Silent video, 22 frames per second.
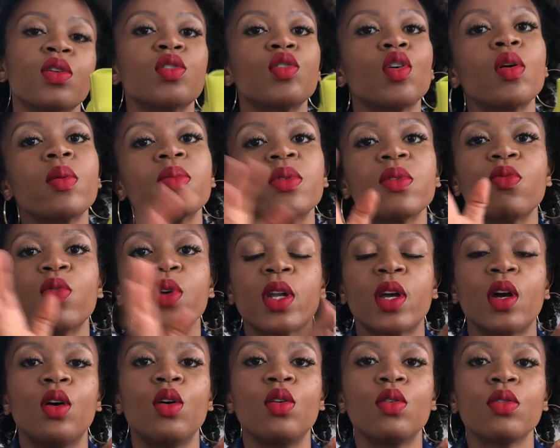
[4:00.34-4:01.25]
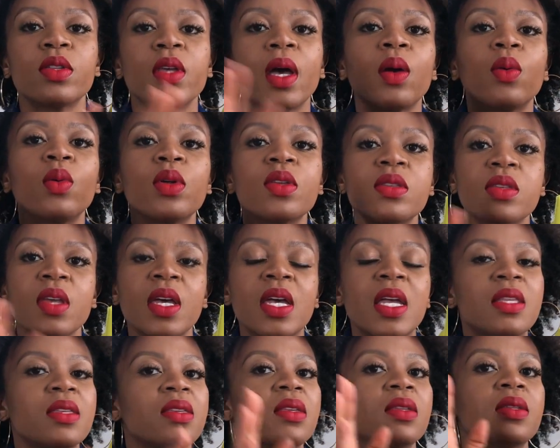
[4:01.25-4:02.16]
in terms of what it holds, I will say
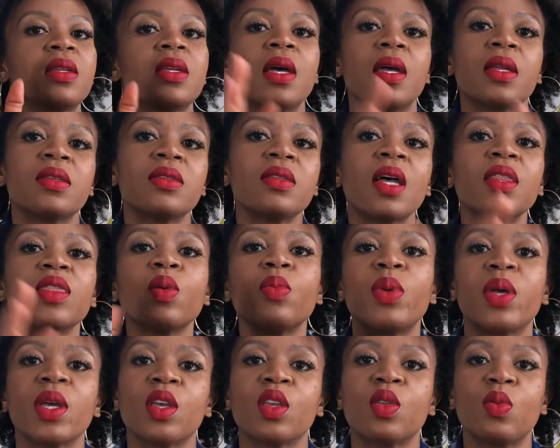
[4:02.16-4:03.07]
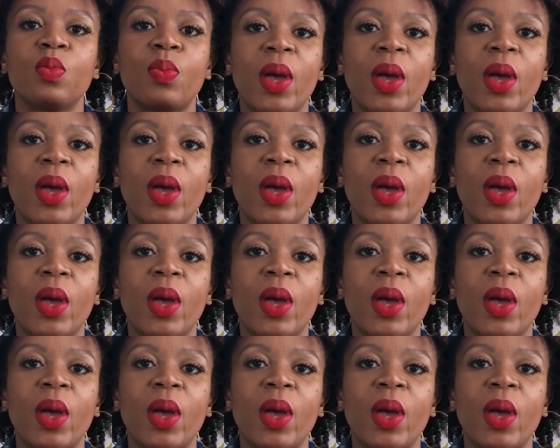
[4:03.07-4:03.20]
it's it's not the biggest